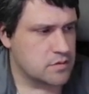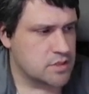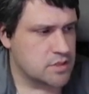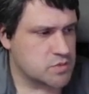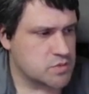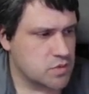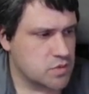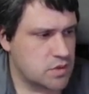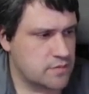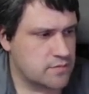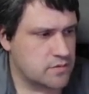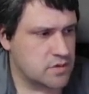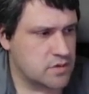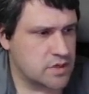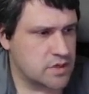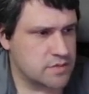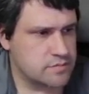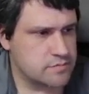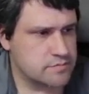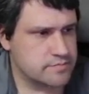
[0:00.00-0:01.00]
Let's roll
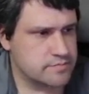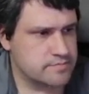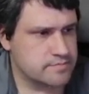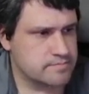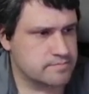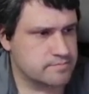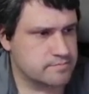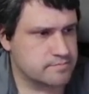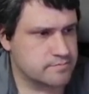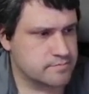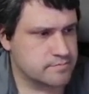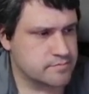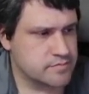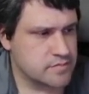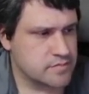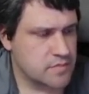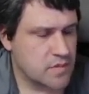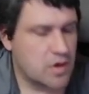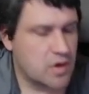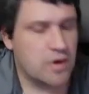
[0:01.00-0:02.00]
for it.
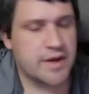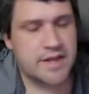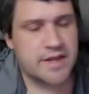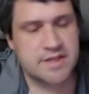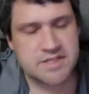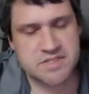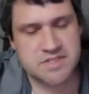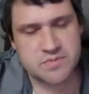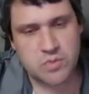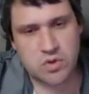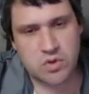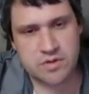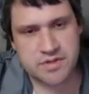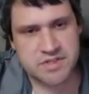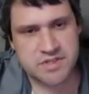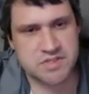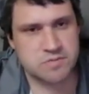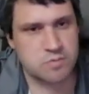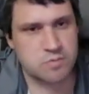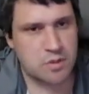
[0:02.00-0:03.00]
Or again, this
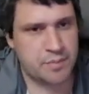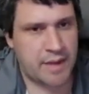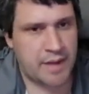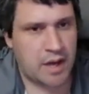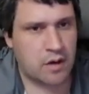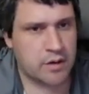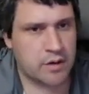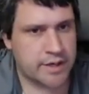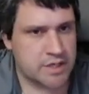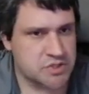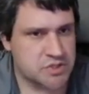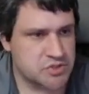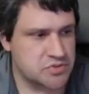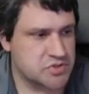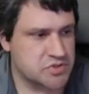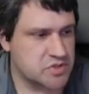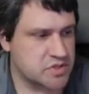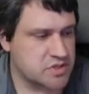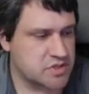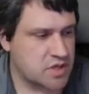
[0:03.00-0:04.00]
willpower I can
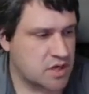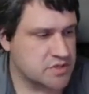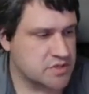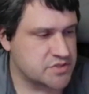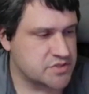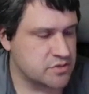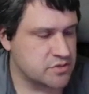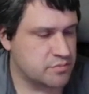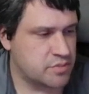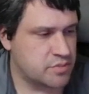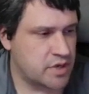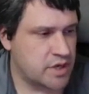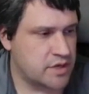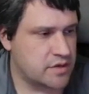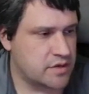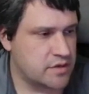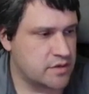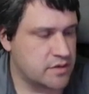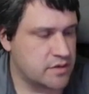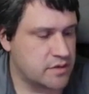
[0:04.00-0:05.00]
choose to talk to, but
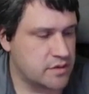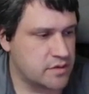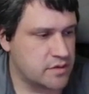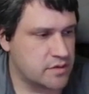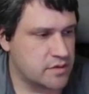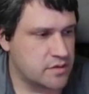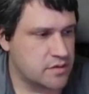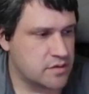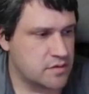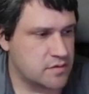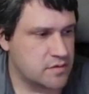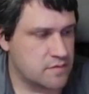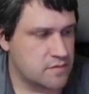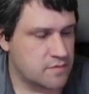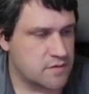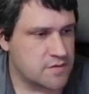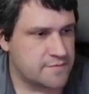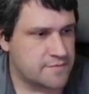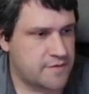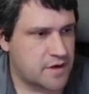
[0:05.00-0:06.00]

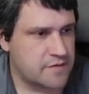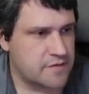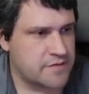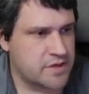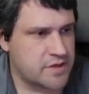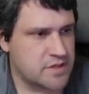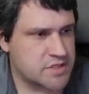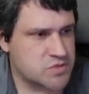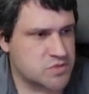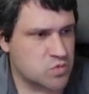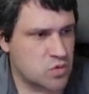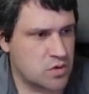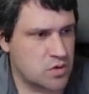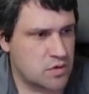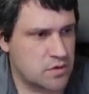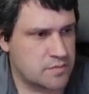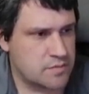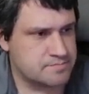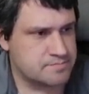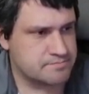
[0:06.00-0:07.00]
for the fun of it, let's
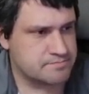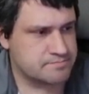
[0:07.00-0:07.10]
roll.